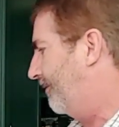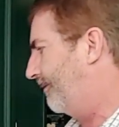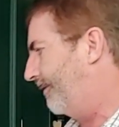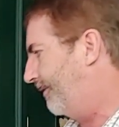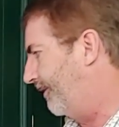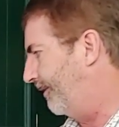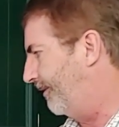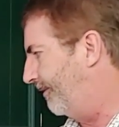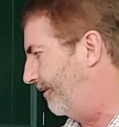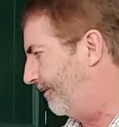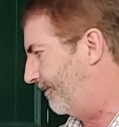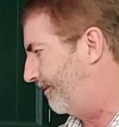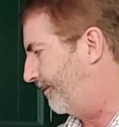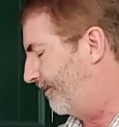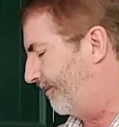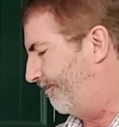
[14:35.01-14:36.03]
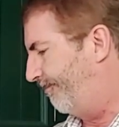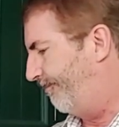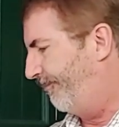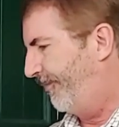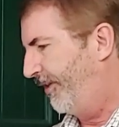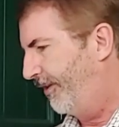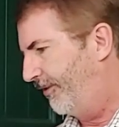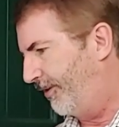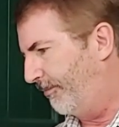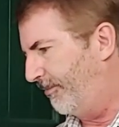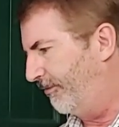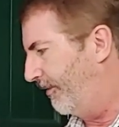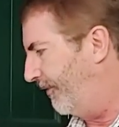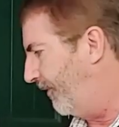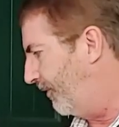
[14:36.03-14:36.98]
Say, some of
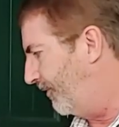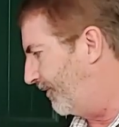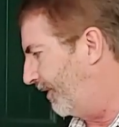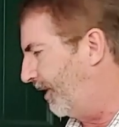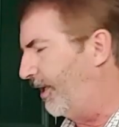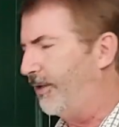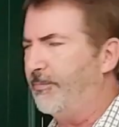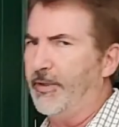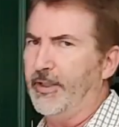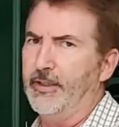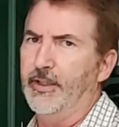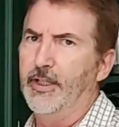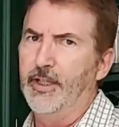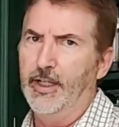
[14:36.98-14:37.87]
the reviews say, but